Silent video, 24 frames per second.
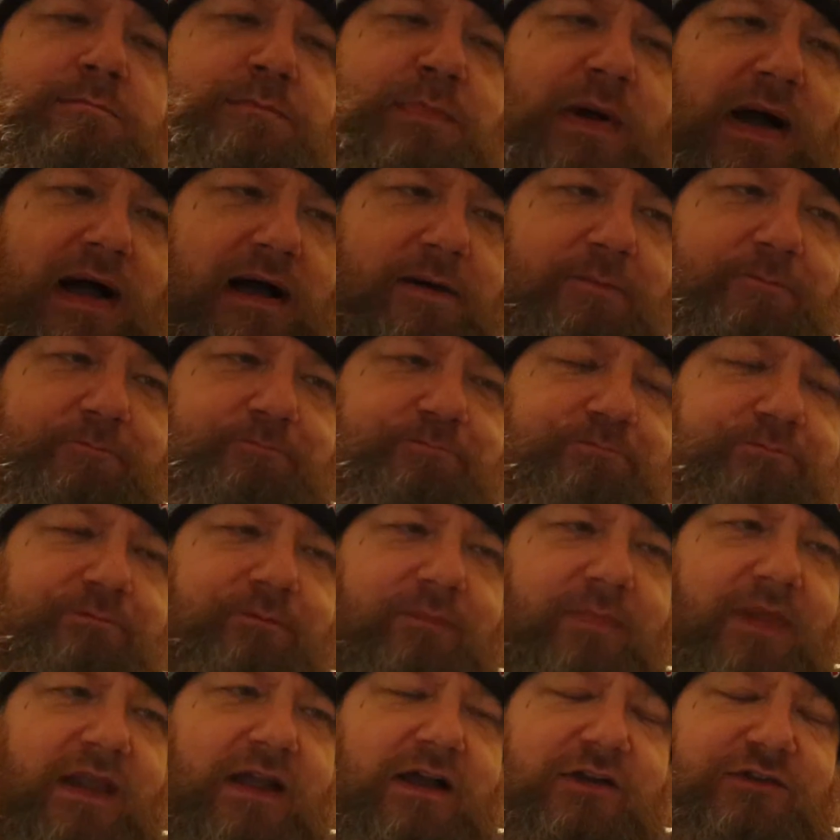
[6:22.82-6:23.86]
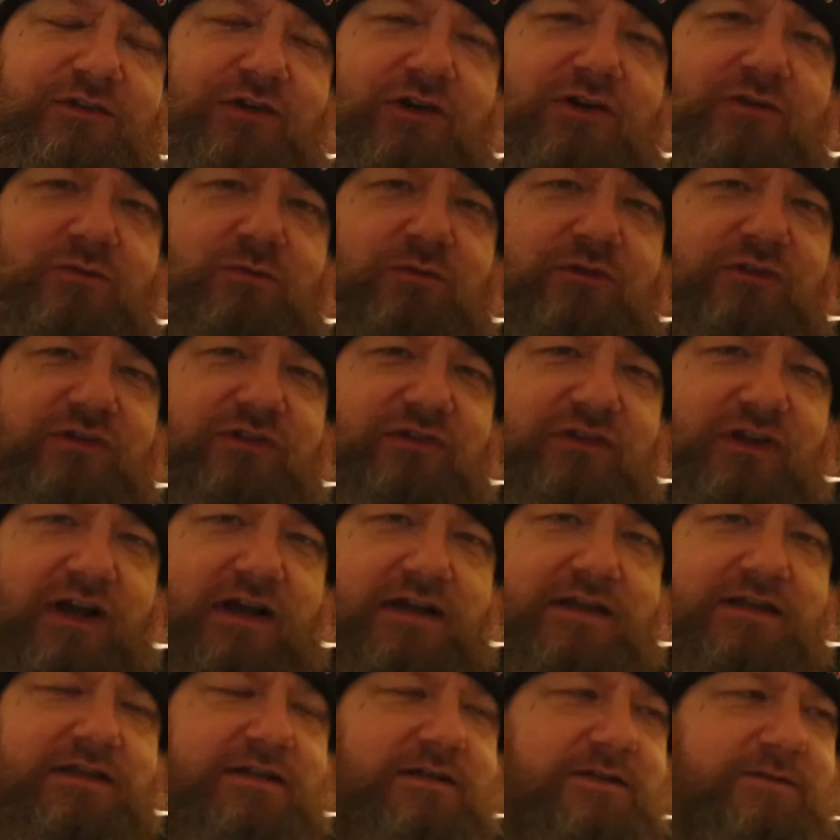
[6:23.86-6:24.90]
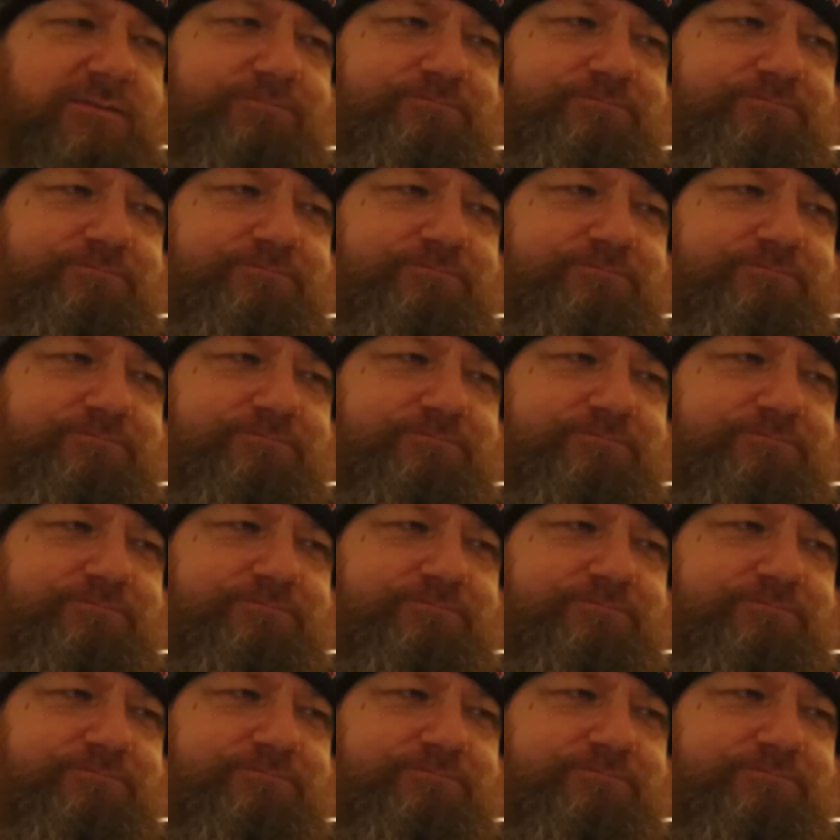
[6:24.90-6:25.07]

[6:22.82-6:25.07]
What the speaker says: But as I always say,